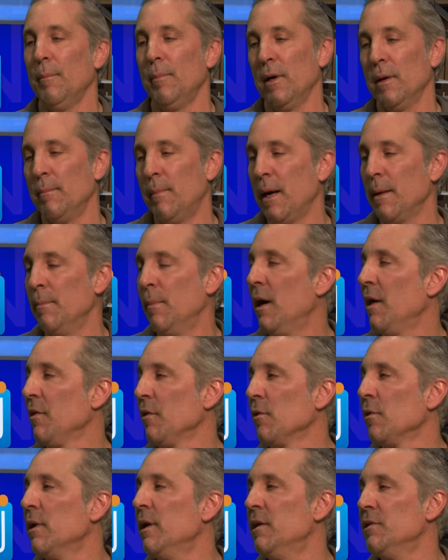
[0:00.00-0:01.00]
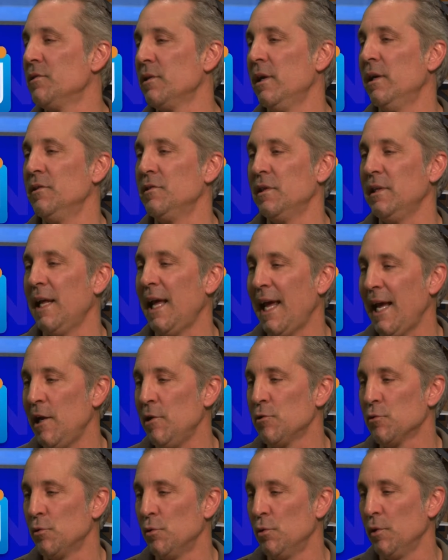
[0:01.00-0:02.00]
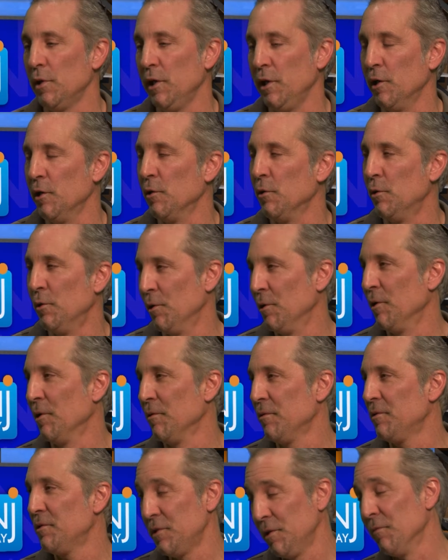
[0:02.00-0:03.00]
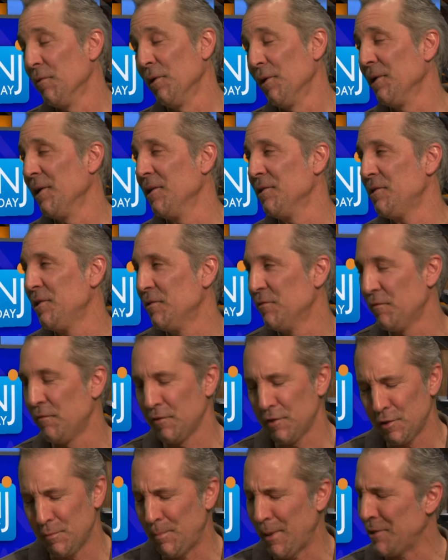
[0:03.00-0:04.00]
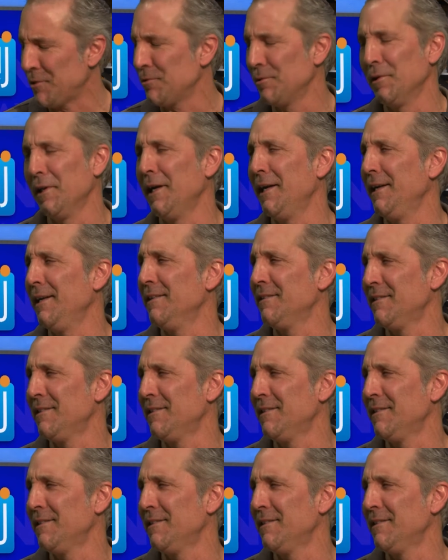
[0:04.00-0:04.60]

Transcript: But my mother is an angel here on earth. She really is. She's a special lady.